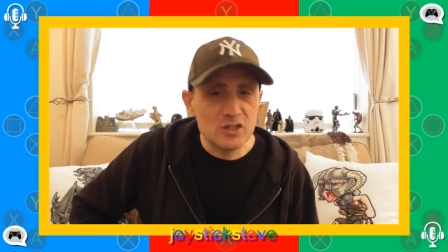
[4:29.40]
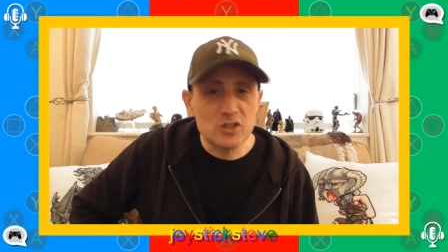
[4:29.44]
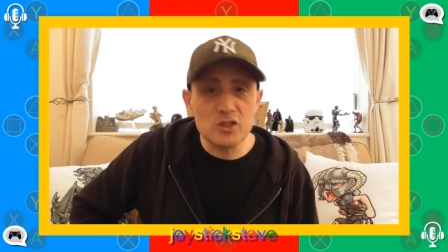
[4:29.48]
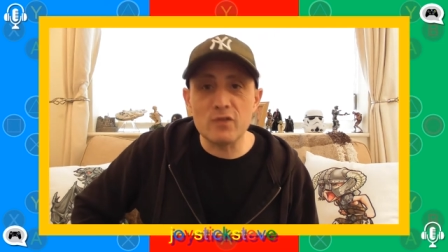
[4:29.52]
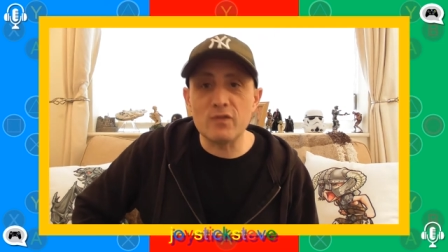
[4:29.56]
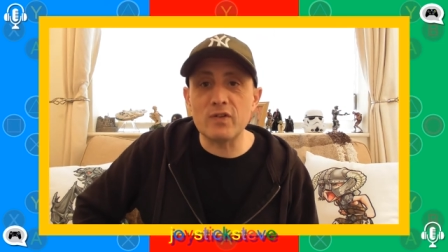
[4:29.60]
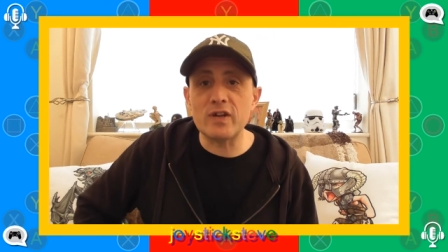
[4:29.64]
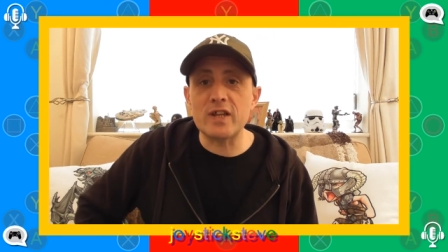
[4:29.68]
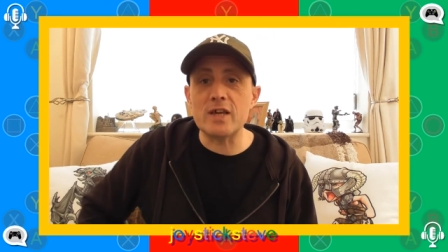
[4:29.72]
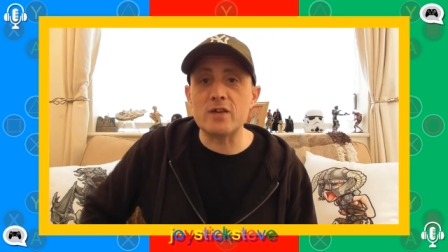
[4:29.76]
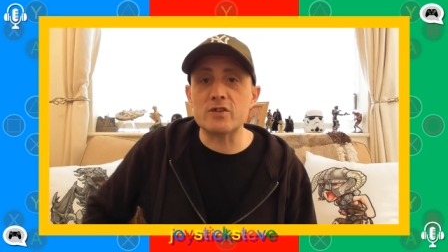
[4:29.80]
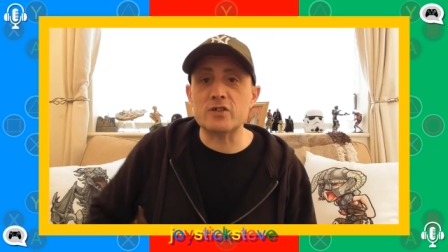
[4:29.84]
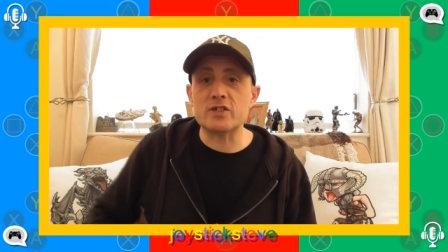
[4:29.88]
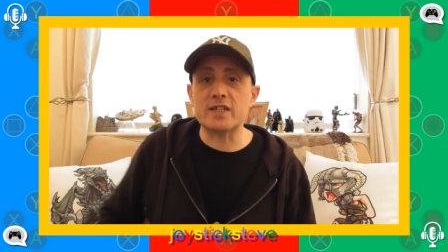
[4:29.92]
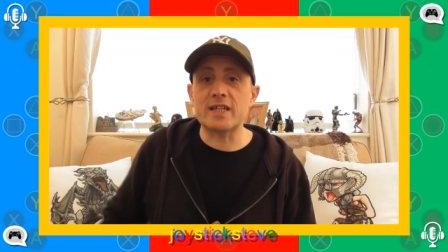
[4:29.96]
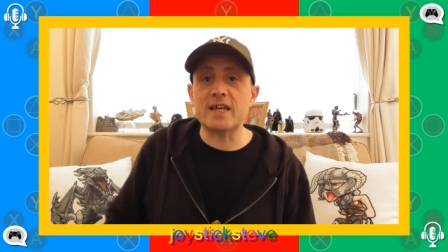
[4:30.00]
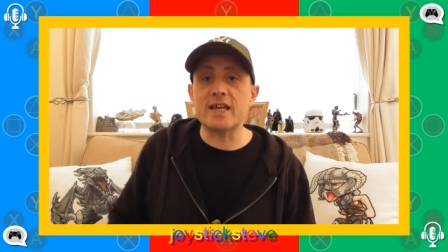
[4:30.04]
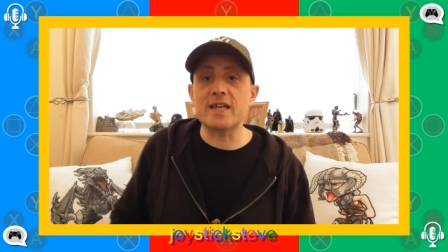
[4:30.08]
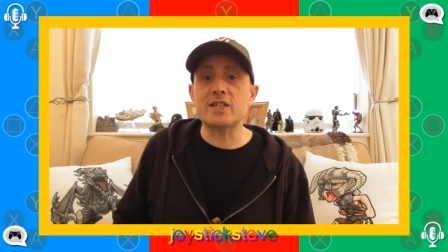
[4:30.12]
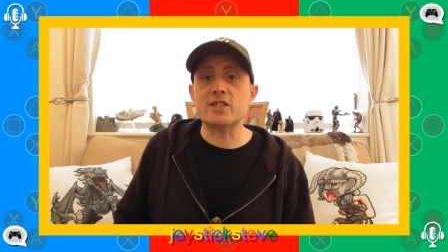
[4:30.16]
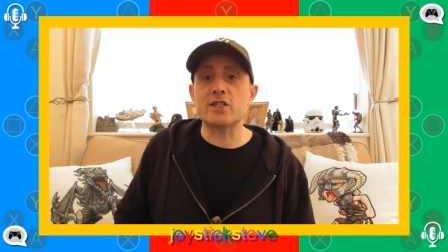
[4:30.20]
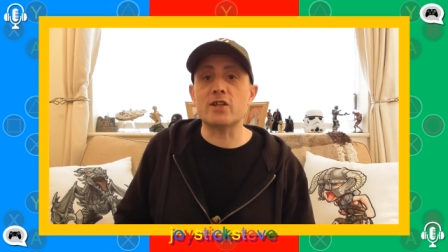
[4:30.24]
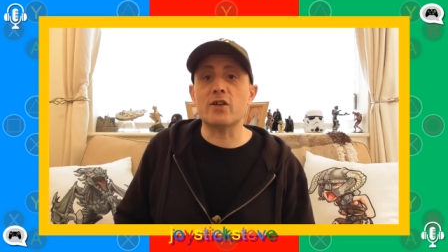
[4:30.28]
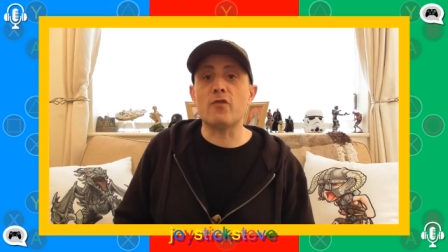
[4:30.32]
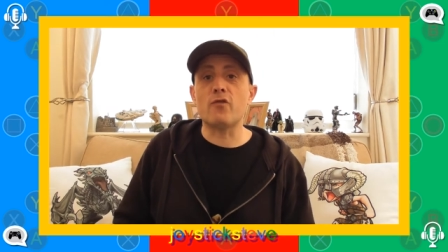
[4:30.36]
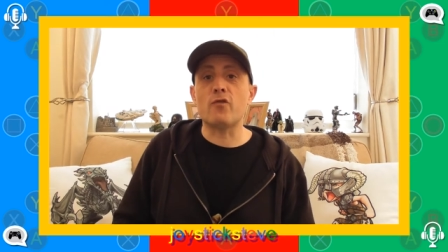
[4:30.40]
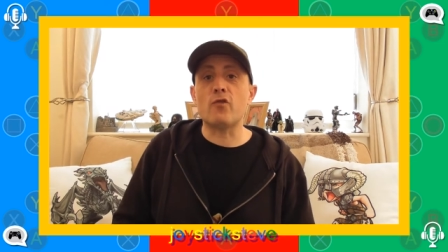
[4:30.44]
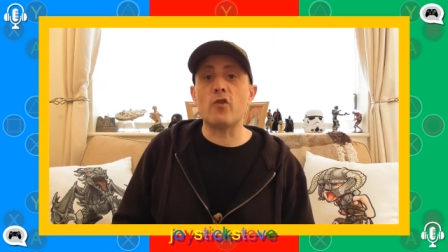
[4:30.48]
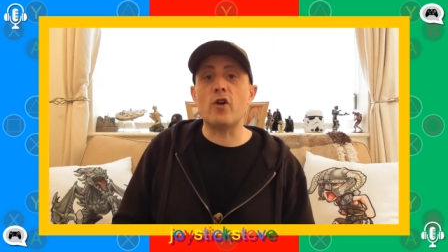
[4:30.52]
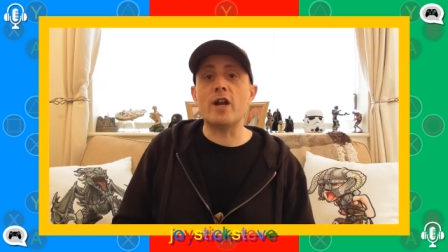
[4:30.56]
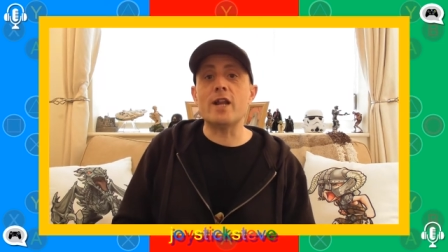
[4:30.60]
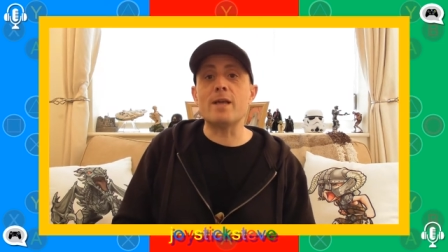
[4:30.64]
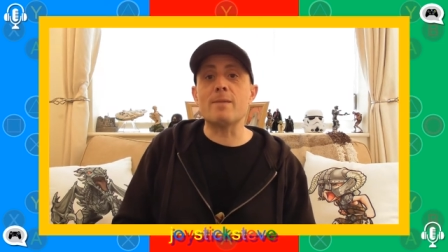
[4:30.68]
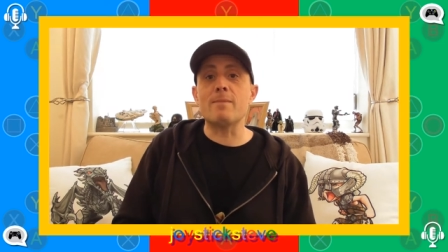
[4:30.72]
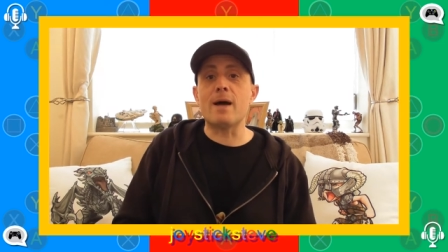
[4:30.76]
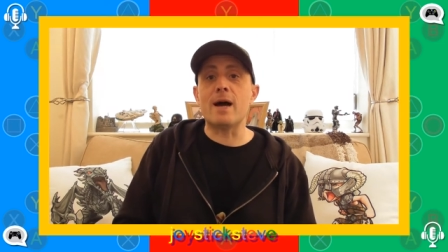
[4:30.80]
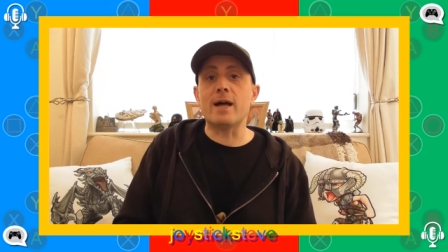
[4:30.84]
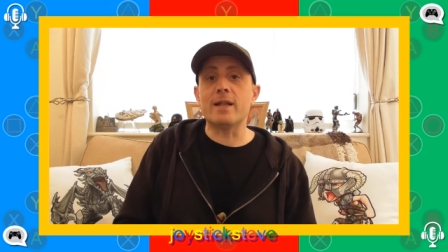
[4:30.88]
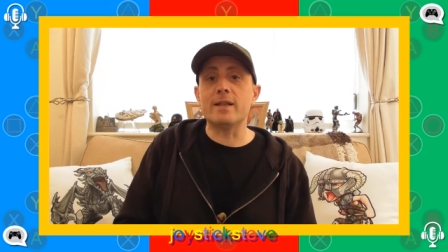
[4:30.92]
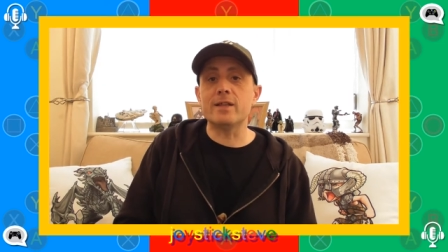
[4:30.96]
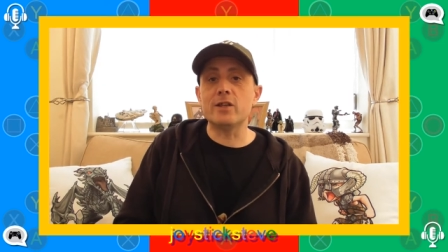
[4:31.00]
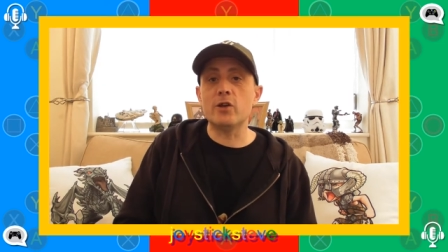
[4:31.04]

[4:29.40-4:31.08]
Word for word: Two videos a day is enough for any man.